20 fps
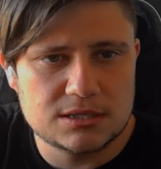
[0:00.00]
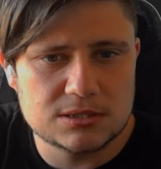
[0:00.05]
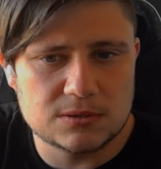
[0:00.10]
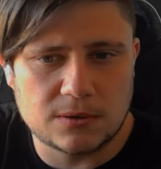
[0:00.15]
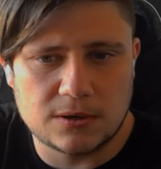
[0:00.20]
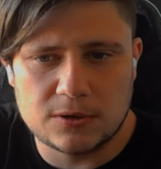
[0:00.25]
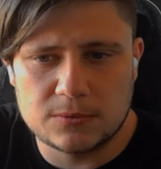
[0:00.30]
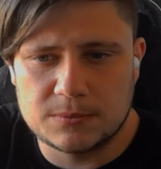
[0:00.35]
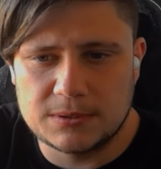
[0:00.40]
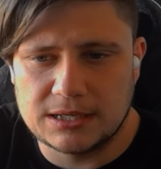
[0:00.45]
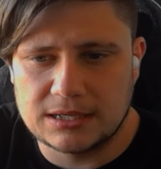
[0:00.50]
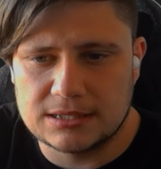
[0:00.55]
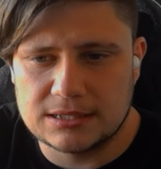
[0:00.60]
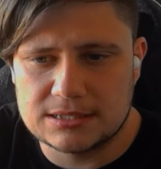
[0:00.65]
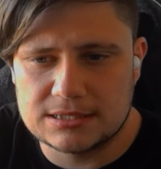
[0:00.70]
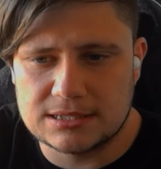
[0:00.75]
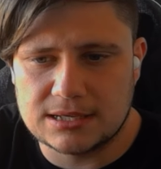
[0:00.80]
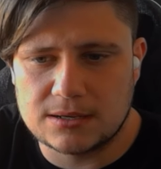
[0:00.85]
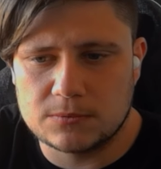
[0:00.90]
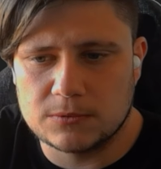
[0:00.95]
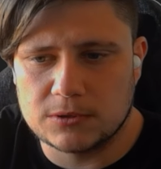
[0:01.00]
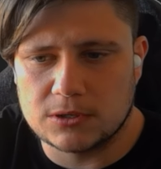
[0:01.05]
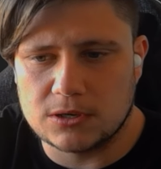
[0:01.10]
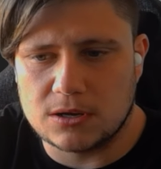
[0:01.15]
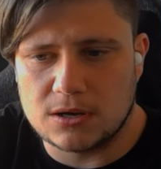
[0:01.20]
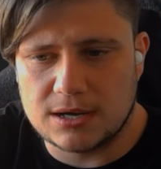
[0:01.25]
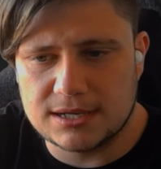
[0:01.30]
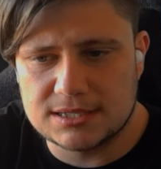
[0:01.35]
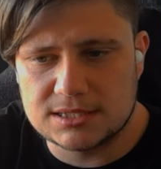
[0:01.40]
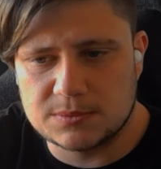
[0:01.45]
So opening this up, we
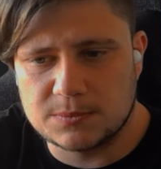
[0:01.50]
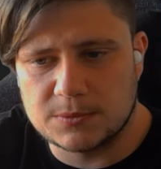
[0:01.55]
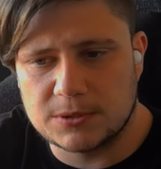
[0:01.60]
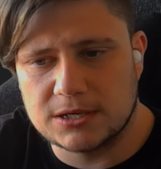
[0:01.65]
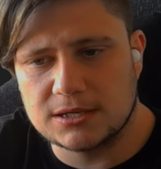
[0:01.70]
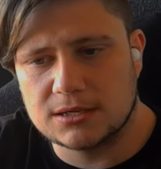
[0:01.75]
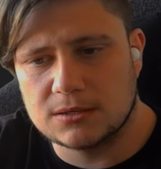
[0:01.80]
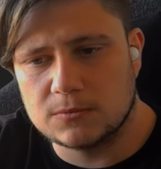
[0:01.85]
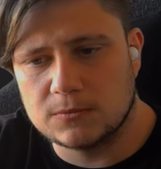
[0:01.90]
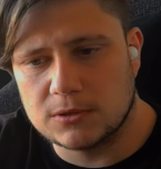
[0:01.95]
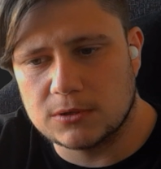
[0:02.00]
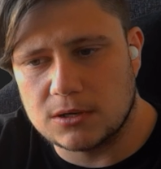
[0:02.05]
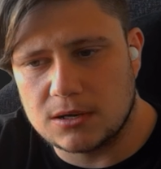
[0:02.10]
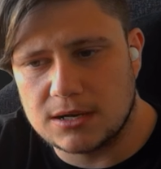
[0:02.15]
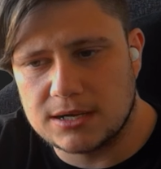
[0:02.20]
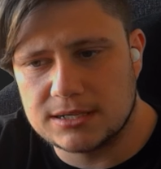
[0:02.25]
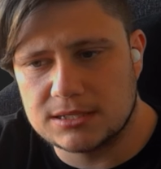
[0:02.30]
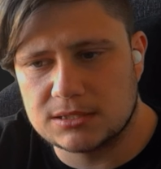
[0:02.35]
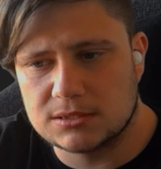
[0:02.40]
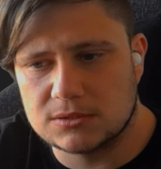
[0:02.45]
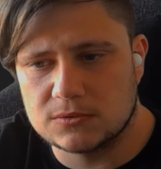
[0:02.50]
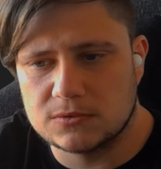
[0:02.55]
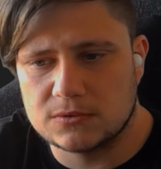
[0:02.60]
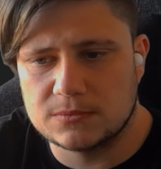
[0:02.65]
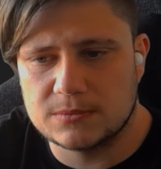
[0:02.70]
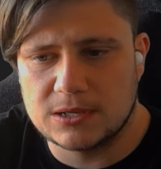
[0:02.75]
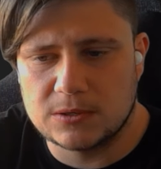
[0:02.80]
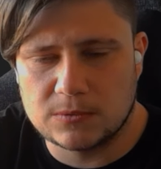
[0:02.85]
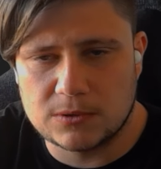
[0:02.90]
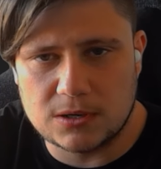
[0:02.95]
got Ice Spike, we got Ice
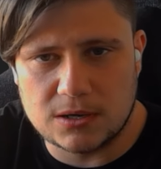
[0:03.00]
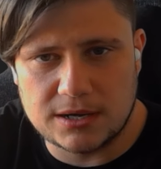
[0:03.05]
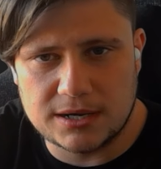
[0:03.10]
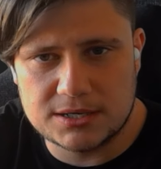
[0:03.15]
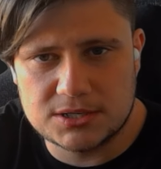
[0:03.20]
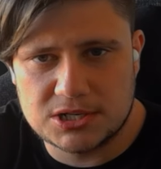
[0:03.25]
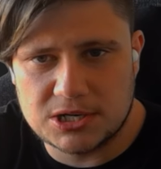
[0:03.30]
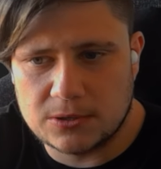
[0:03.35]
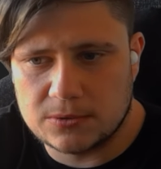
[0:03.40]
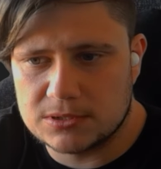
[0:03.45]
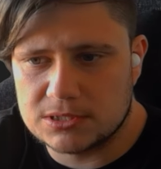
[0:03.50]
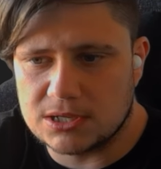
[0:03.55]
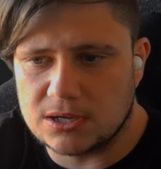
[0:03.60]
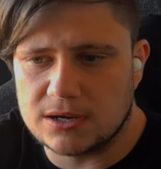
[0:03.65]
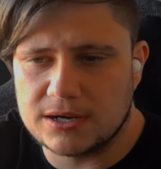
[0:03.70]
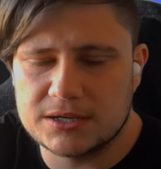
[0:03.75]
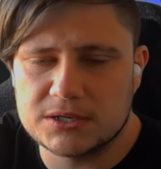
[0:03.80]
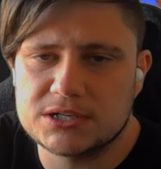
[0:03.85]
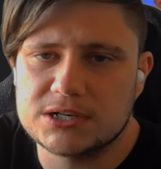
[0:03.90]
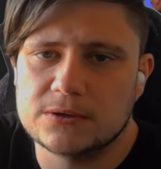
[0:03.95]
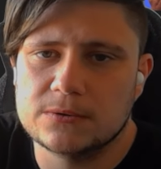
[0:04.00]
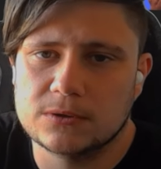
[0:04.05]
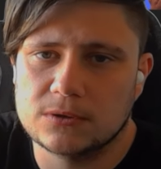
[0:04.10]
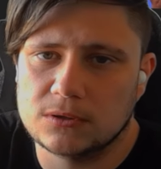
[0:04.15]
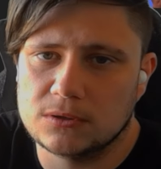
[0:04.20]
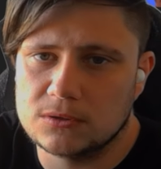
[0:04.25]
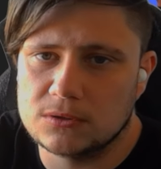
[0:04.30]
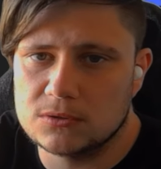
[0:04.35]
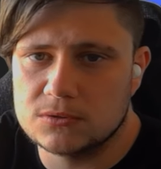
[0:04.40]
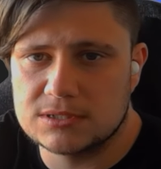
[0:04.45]
Storm, and we got Ice Shower. So Ice Shower we're
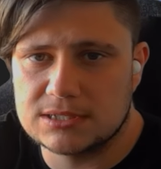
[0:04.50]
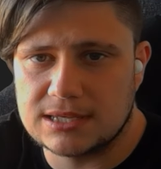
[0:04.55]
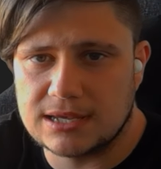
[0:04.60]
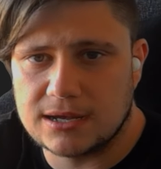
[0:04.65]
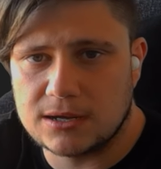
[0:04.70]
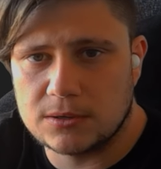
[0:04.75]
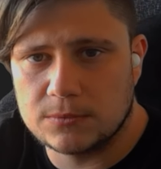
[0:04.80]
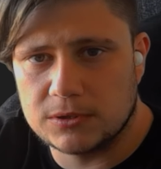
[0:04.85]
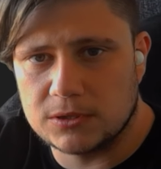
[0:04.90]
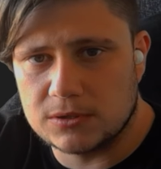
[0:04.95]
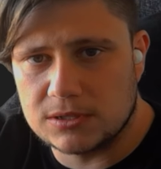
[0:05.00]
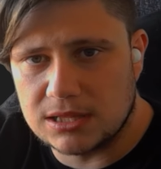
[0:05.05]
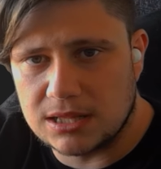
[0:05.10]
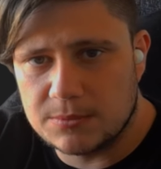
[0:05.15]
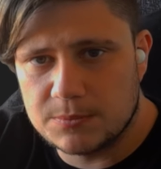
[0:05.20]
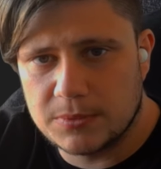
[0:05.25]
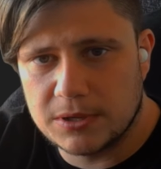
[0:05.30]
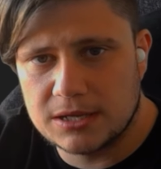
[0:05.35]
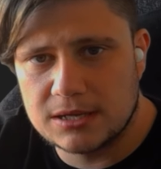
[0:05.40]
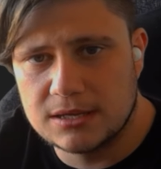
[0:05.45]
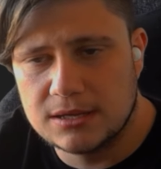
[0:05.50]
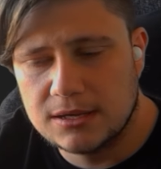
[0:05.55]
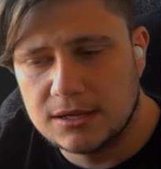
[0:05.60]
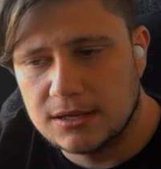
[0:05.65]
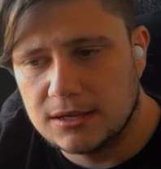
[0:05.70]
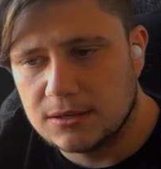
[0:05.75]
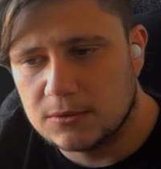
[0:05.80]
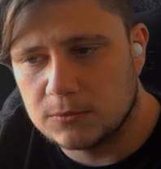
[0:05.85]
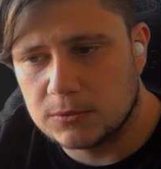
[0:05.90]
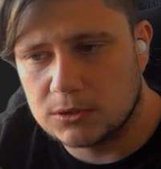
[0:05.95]
going to use to help with your clumping
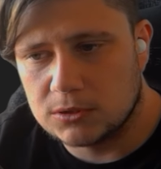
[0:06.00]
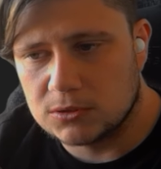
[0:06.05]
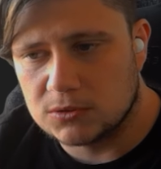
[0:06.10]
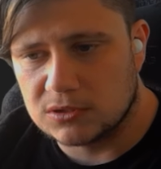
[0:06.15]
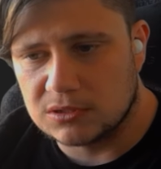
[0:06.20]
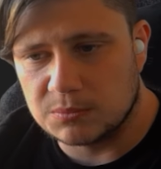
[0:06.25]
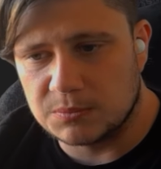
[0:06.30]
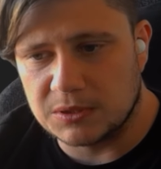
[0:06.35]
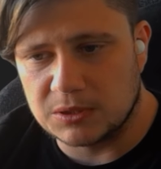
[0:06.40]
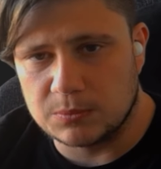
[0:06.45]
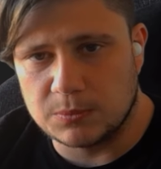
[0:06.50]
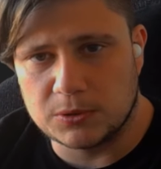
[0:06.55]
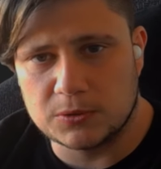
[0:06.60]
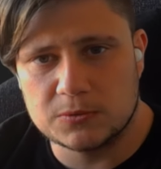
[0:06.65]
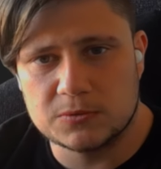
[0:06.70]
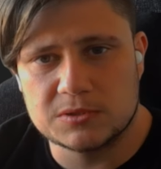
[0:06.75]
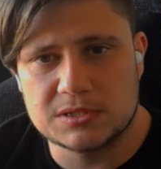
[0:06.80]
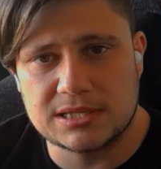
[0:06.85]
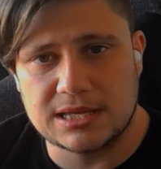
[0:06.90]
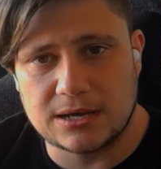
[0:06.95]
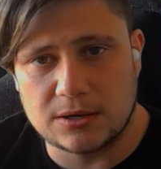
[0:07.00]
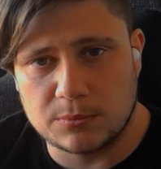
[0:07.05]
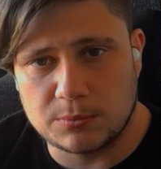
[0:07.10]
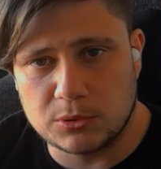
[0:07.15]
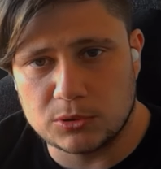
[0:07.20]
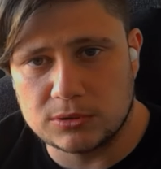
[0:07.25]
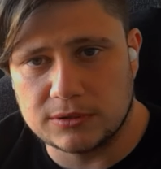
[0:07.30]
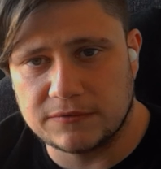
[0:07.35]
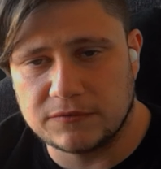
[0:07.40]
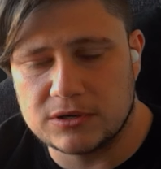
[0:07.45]
when you're doing big pulls to help
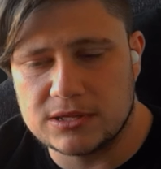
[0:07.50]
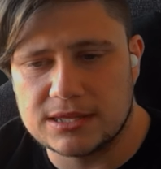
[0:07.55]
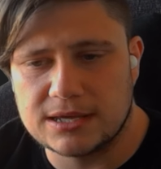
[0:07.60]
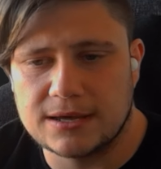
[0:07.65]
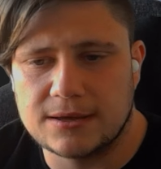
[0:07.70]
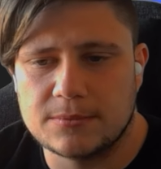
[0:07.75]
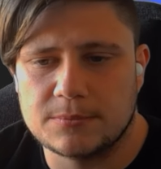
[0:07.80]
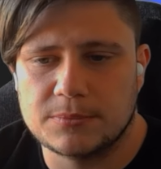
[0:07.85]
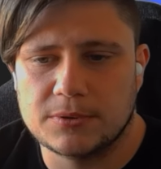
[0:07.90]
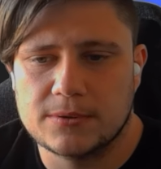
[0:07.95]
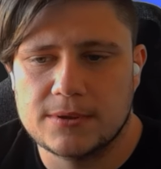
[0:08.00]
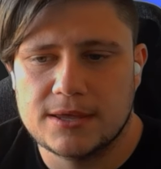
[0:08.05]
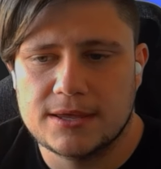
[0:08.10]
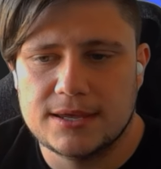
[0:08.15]
ball everything up.